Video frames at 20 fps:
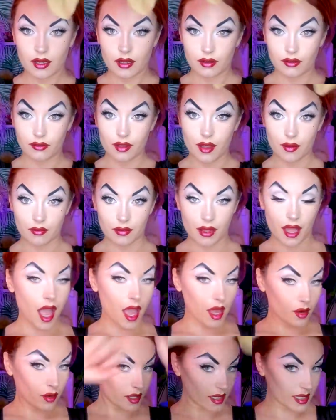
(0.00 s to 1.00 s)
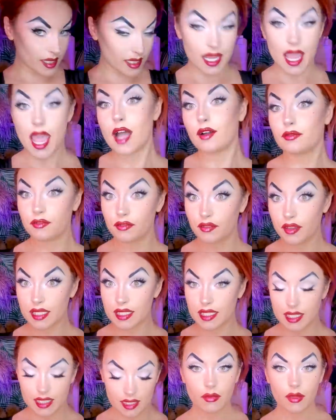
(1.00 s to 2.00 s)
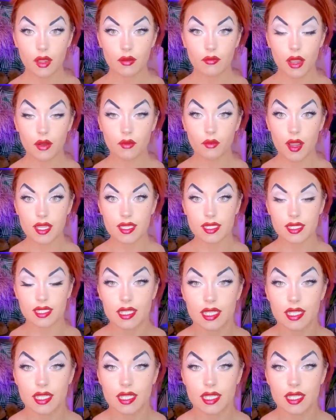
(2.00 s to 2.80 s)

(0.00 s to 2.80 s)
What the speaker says: Vampira's outfit. My waist